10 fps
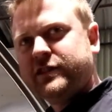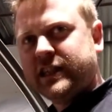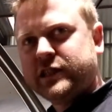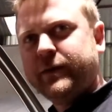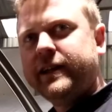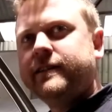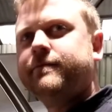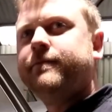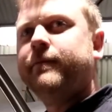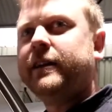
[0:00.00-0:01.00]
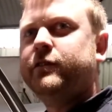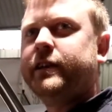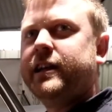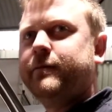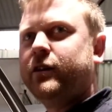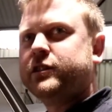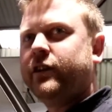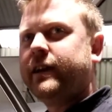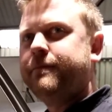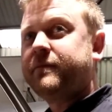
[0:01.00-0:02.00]
6-speed manual gearbox
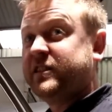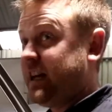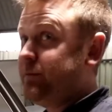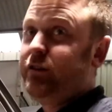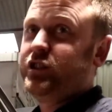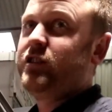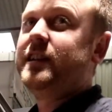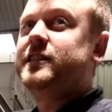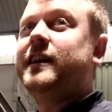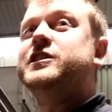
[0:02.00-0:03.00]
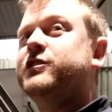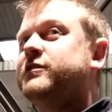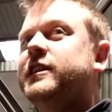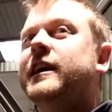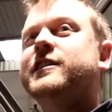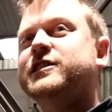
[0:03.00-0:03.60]
on it, because that bolts straight to that Duratec,